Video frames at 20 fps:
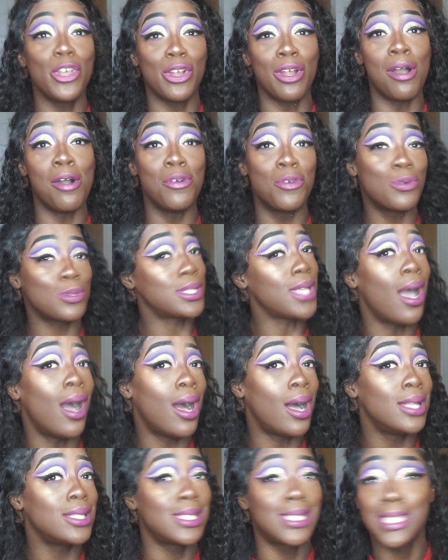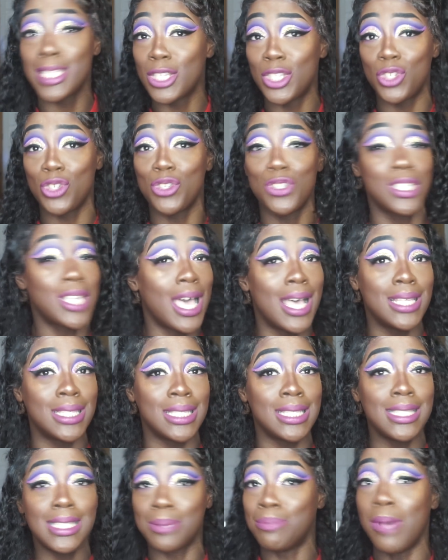your uncles, aunts, sisters,
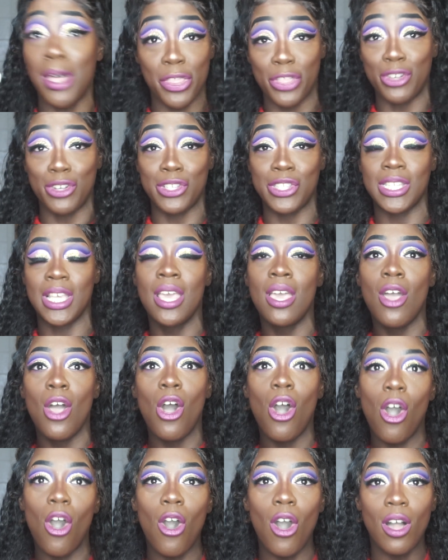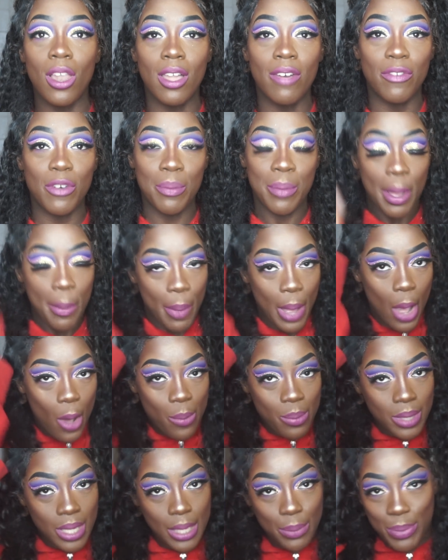cousins, mothers, all of them
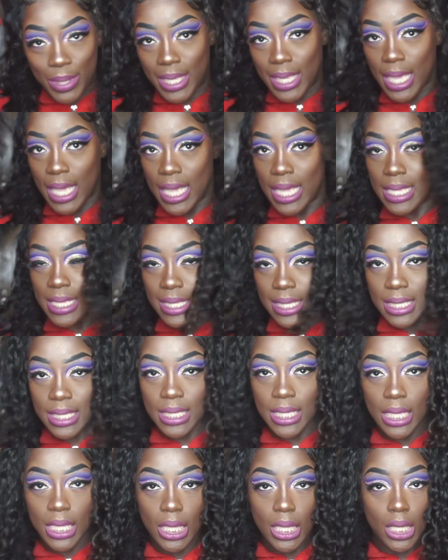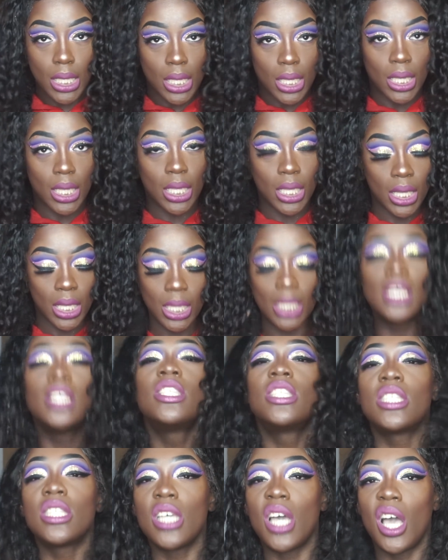about me, because
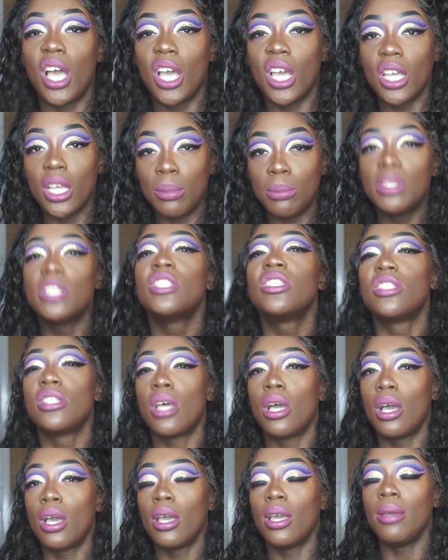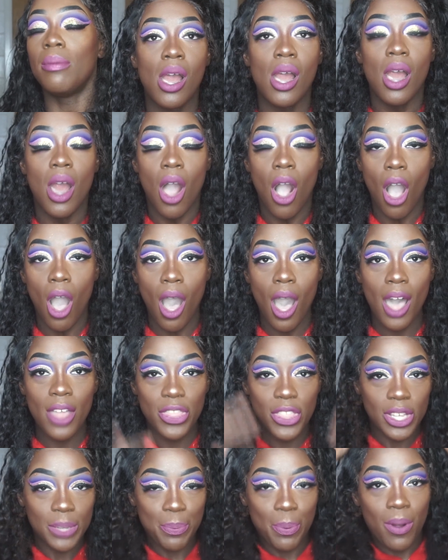it's time. It's time.
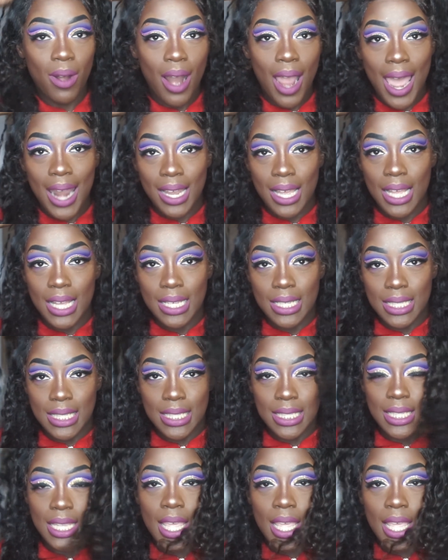All the products